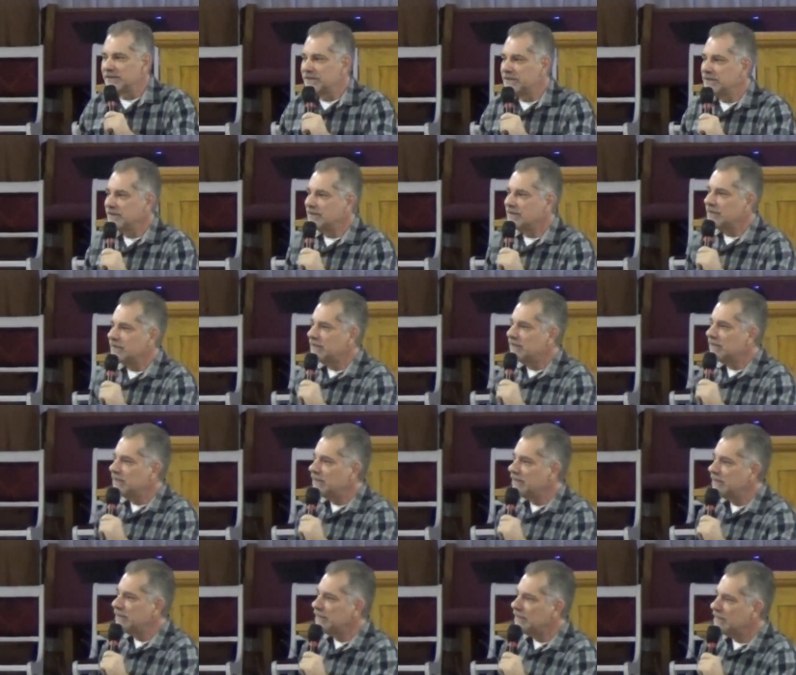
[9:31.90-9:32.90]

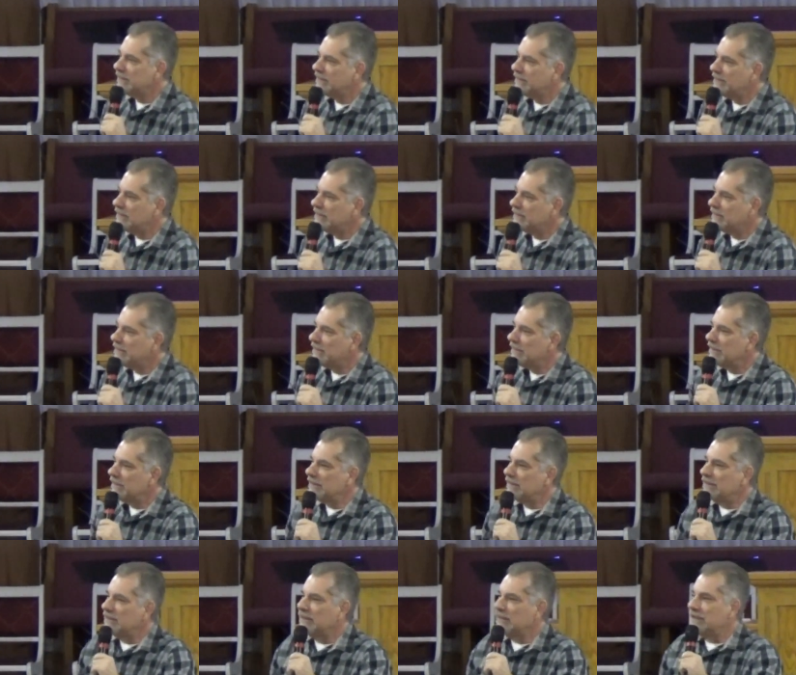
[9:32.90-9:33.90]

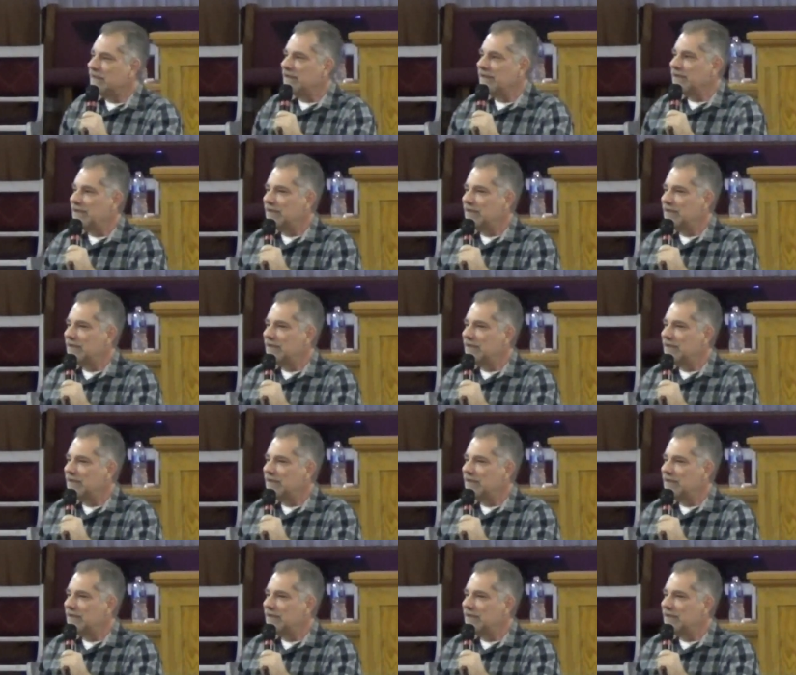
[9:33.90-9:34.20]
(silence)